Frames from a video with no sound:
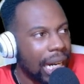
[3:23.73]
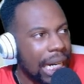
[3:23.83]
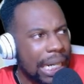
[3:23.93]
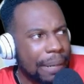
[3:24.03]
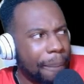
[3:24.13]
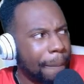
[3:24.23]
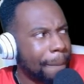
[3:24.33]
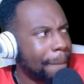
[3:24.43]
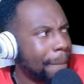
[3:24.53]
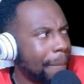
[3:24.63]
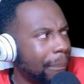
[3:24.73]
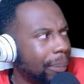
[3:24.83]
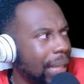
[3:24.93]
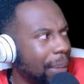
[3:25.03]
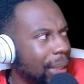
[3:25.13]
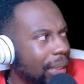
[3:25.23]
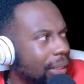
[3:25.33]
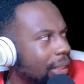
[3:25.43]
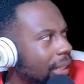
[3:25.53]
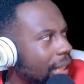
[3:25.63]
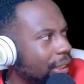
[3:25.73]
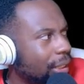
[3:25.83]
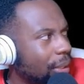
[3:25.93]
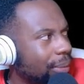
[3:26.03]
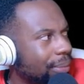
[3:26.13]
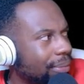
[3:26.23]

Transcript: Um, Damian Lillard clutch, though.